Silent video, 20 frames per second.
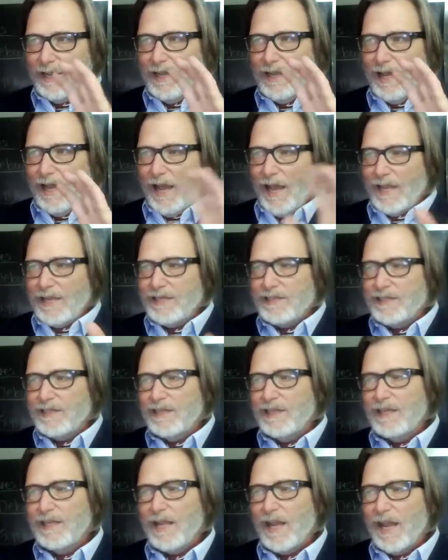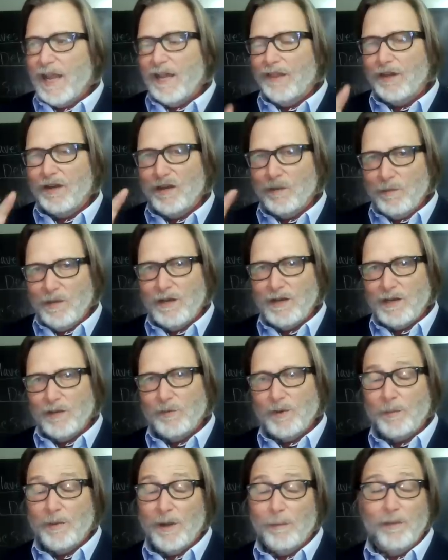Haiti and the Dominican
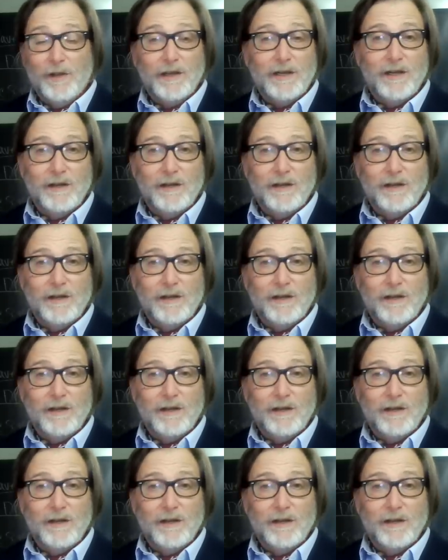Republic.